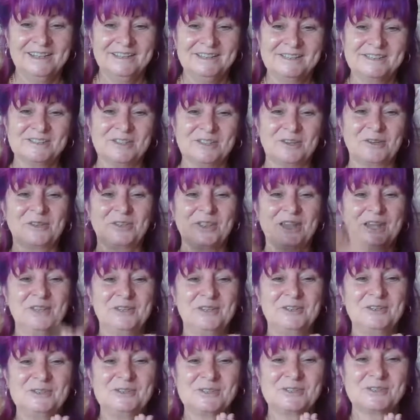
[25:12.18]
So
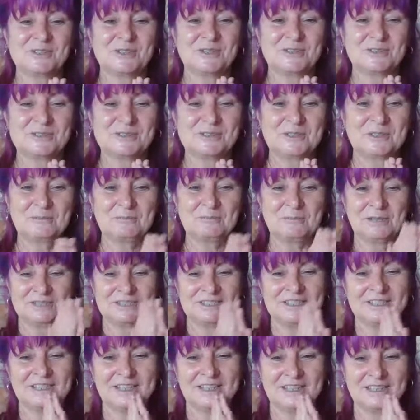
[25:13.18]
thank you so, so
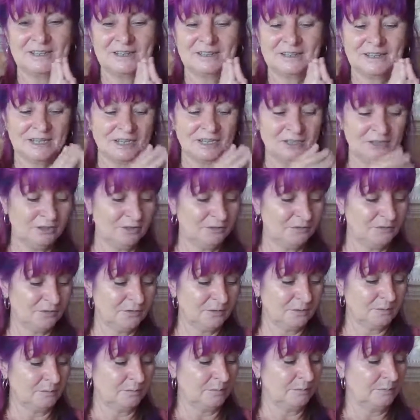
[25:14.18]
much again, and thank you
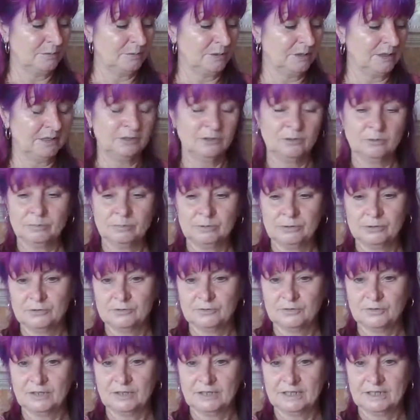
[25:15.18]
for bringing your
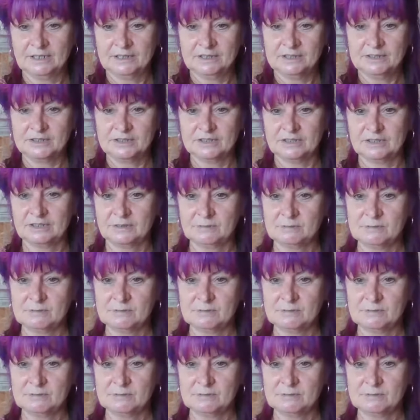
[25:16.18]
beautiful energy.